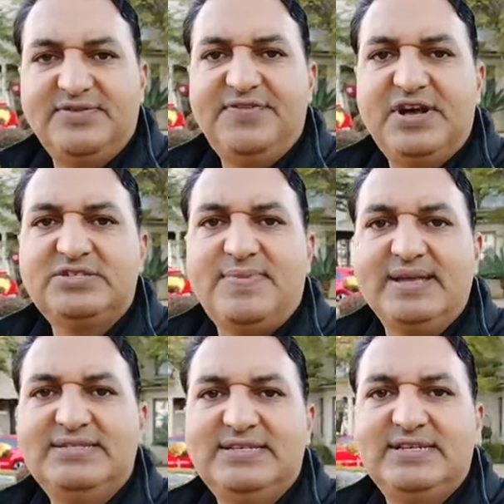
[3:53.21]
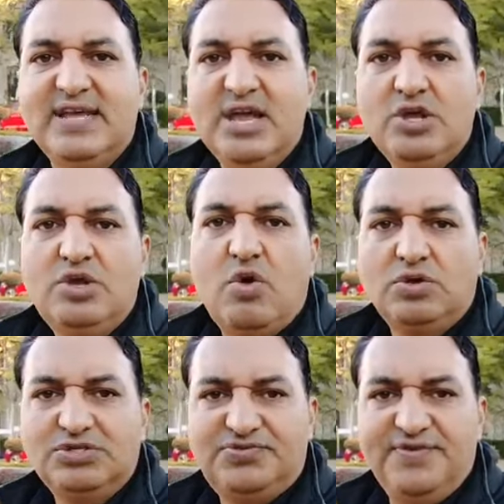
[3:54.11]
Reverse mindset
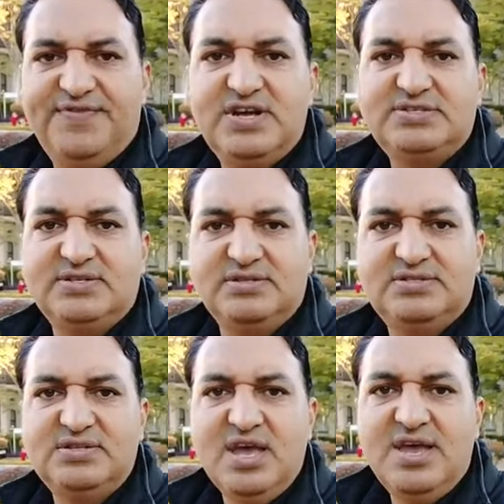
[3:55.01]
cause reversals.